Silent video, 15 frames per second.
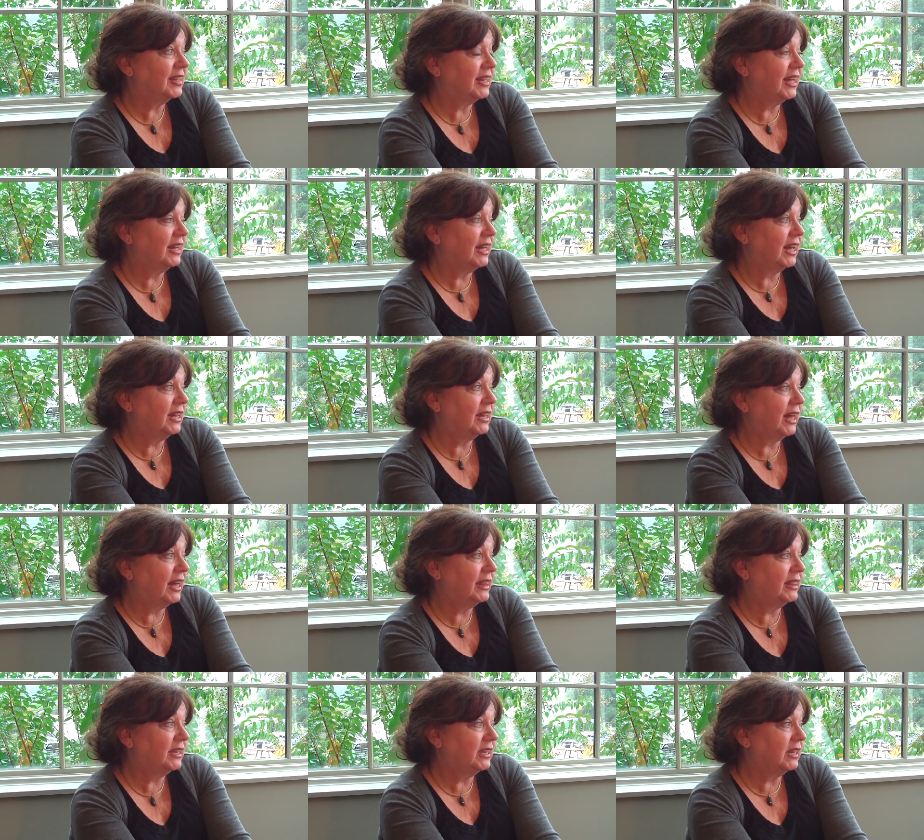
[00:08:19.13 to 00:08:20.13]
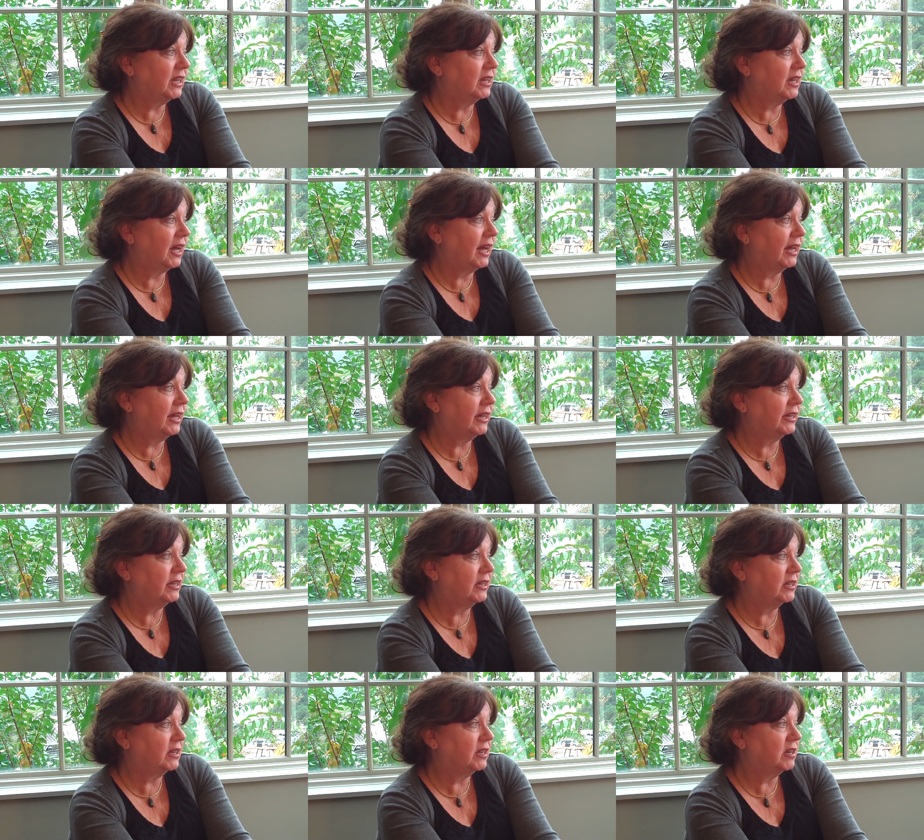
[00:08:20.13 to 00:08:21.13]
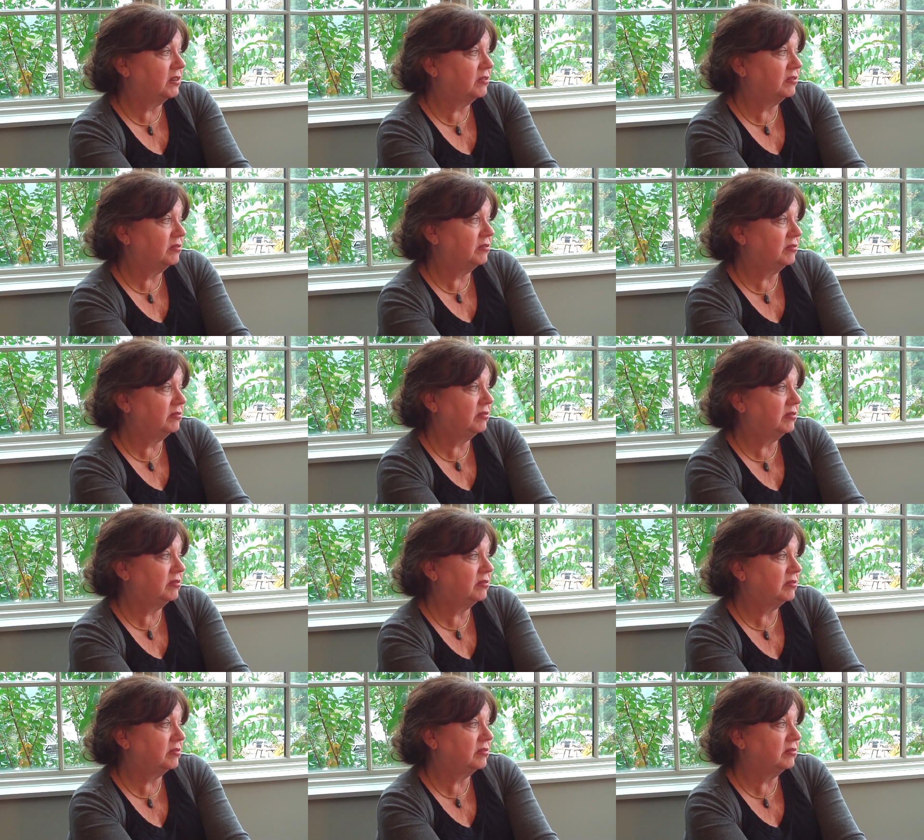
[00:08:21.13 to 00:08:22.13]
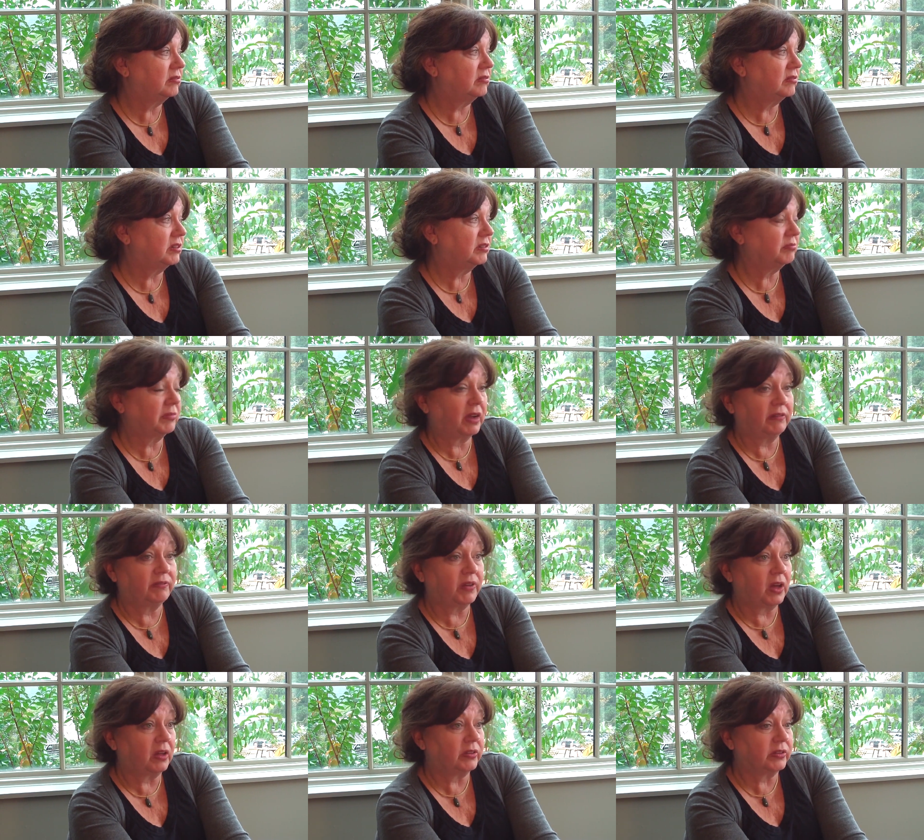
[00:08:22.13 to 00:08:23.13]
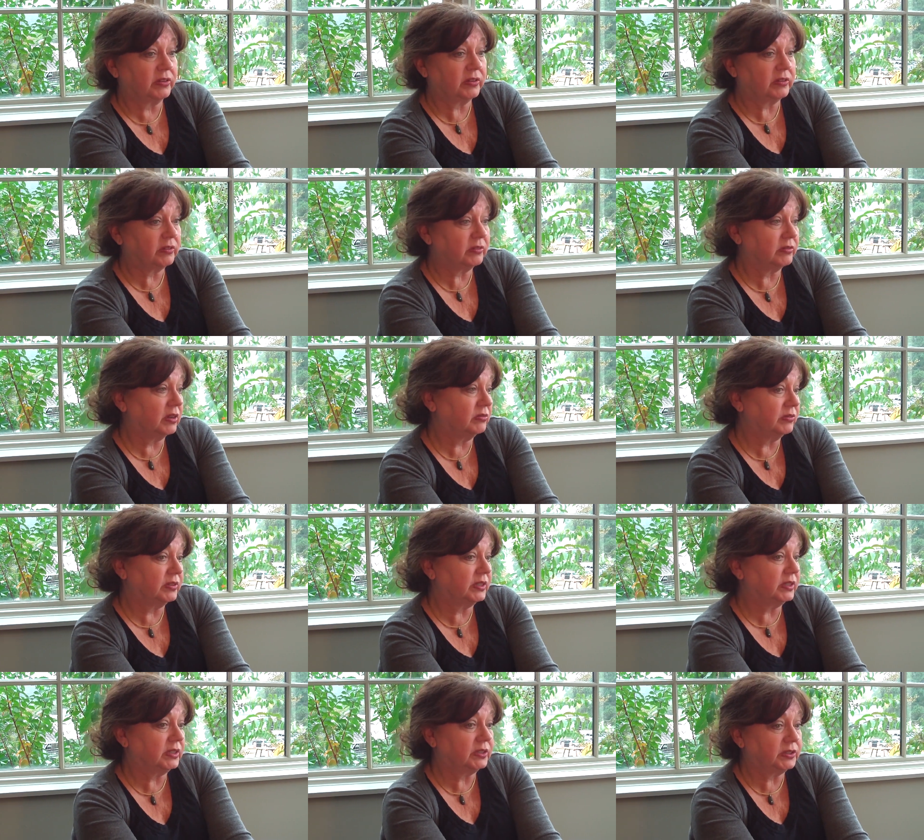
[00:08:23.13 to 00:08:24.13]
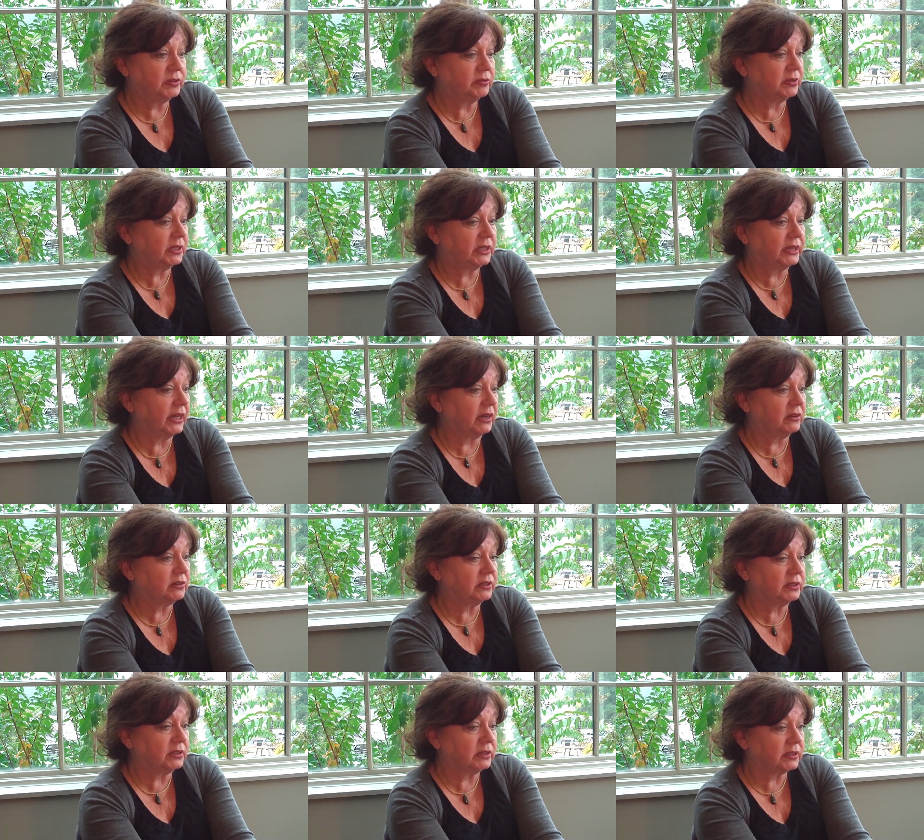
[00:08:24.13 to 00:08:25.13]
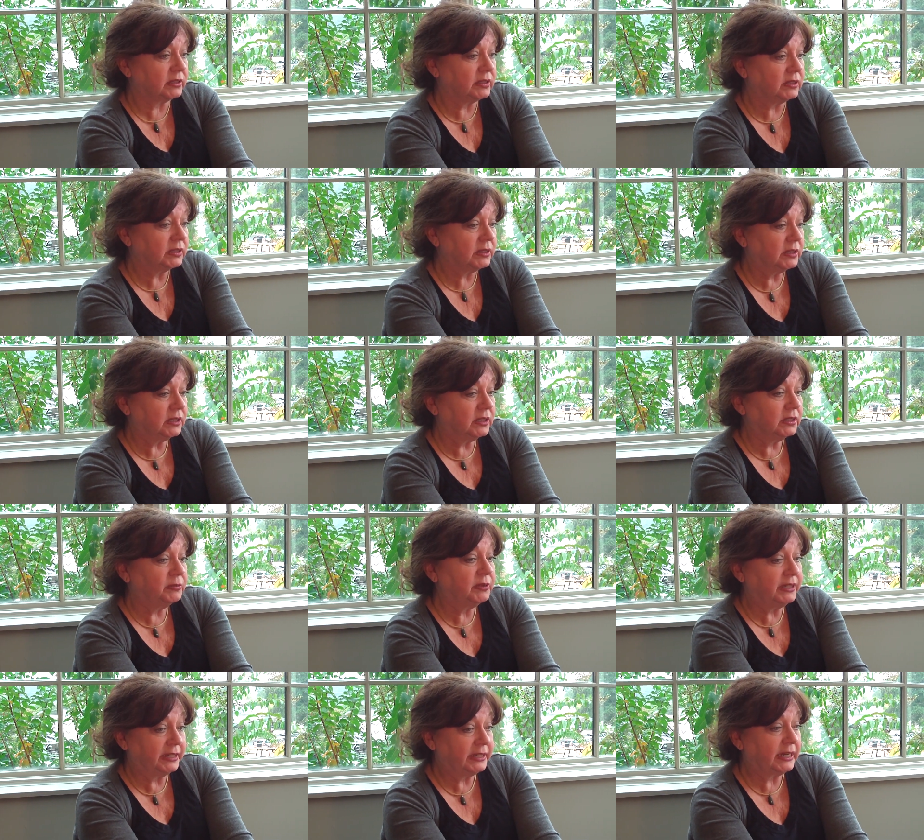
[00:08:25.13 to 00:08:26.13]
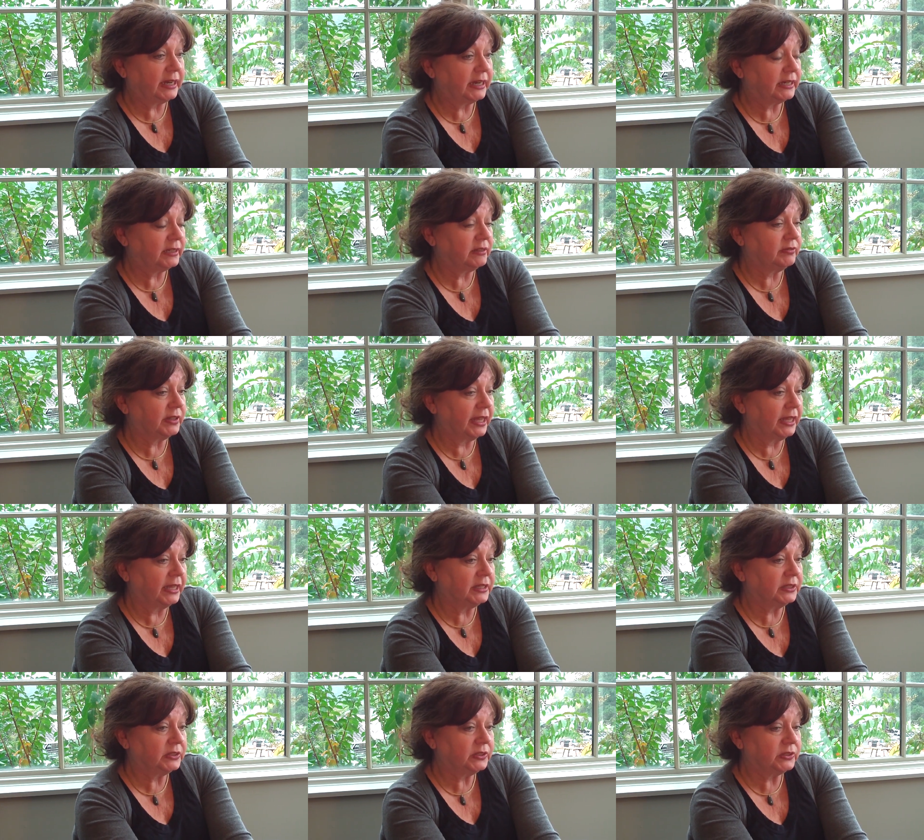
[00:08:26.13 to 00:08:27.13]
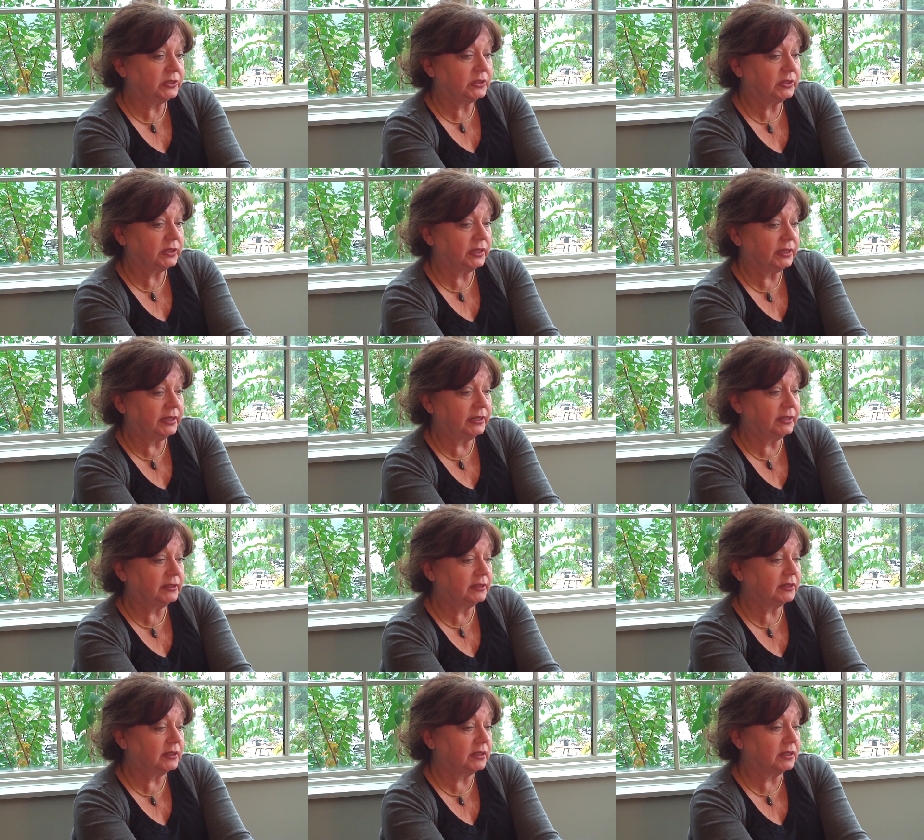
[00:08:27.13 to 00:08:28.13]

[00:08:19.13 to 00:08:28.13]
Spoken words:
I think I owe my father roughly $20,000 when he died of cancer, and